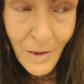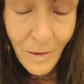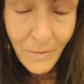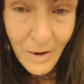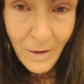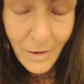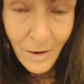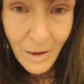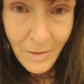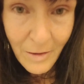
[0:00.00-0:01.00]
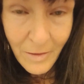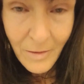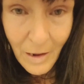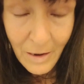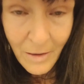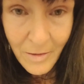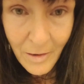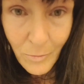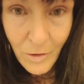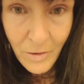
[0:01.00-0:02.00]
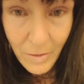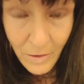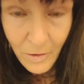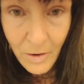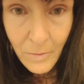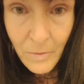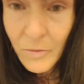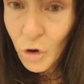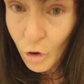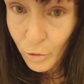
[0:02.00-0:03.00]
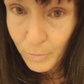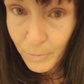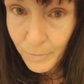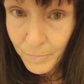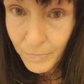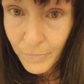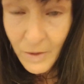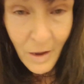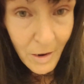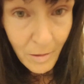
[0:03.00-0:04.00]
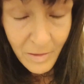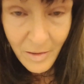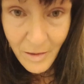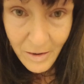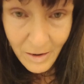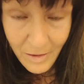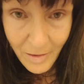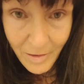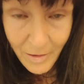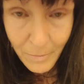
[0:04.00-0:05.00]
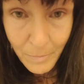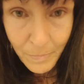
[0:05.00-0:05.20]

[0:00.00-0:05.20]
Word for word: I videoed like this, like I said, it was the 13th of June and I was in the dentist.